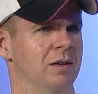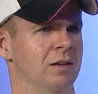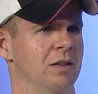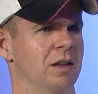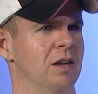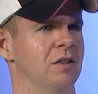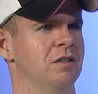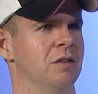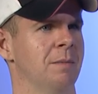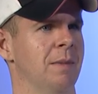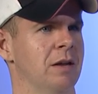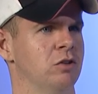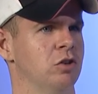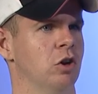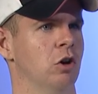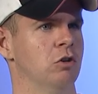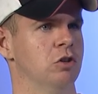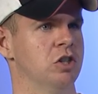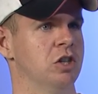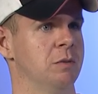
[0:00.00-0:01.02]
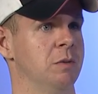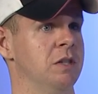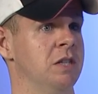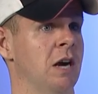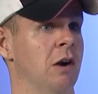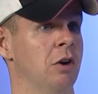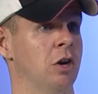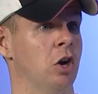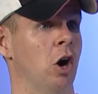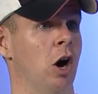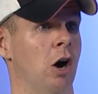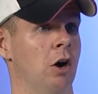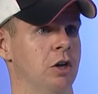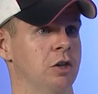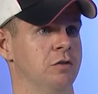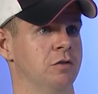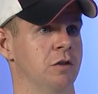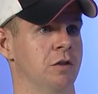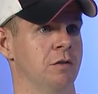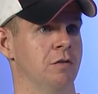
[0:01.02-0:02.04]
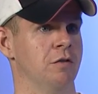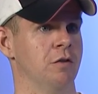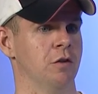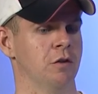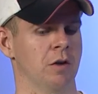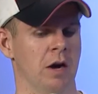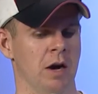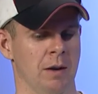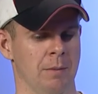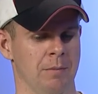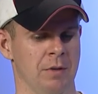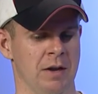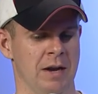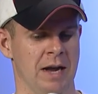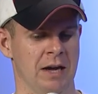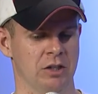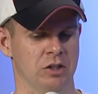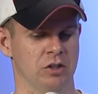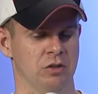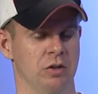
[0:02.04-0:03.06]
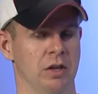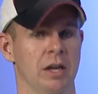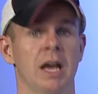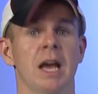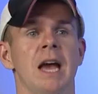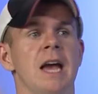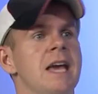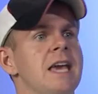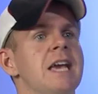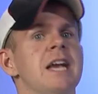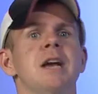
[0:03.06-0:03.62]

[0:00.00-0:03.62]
the coach, the Mets um, of the, coach. yeah, the Mets coach. Yeah, Terry Collins um, is the coach League. of the National League. He